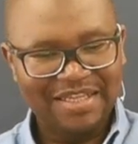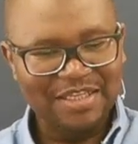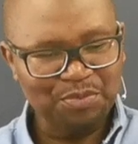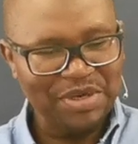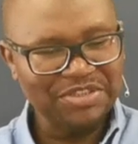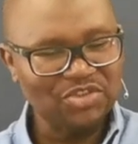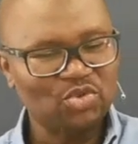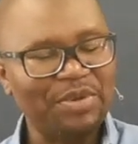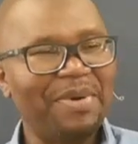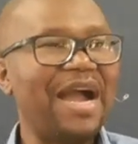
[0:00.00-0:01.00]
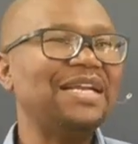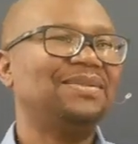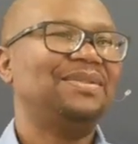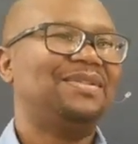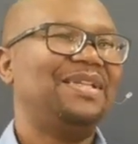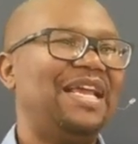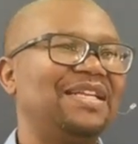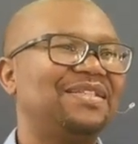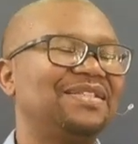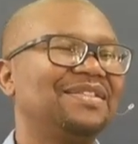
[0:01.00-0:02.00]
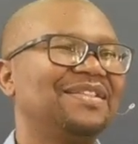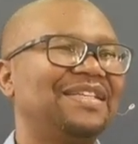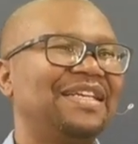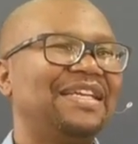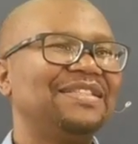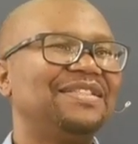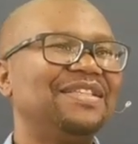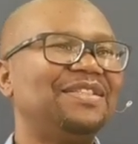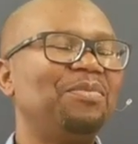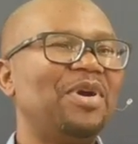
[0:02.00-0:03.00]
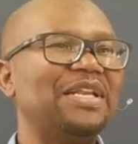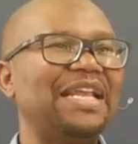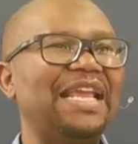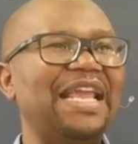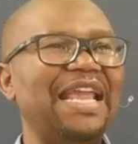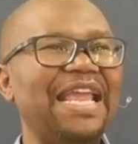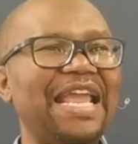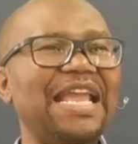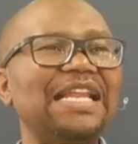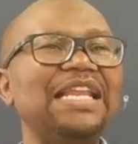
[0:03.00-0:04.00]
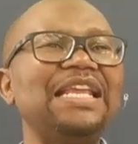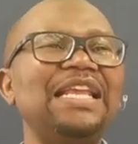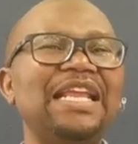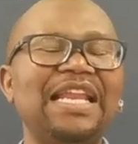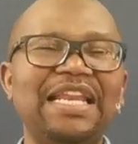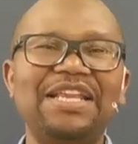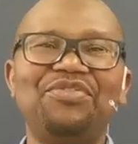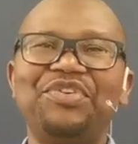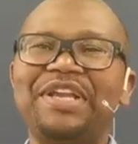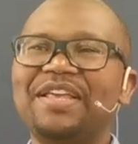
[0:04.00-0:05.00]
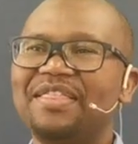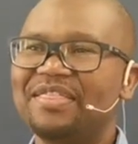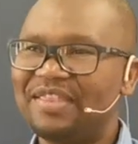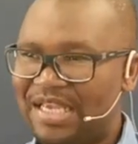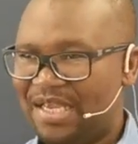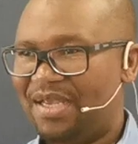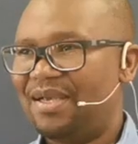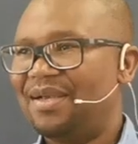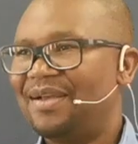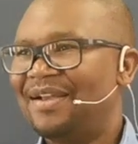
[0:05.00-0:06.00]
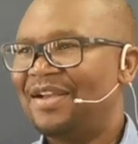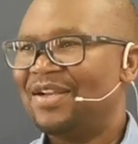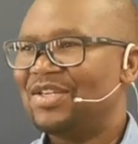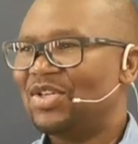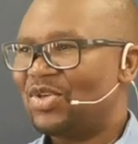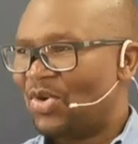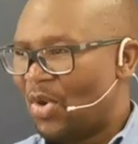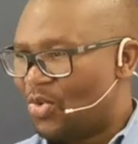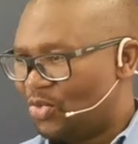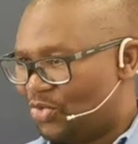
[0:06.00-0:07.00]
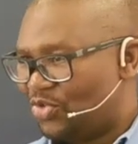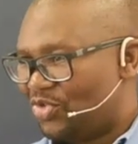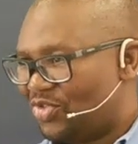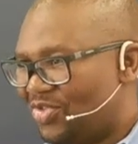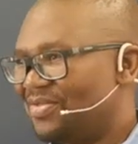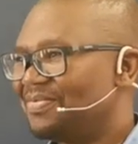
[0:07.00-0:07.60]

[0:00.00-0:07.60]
This passage reminds us that just about any living thing grows.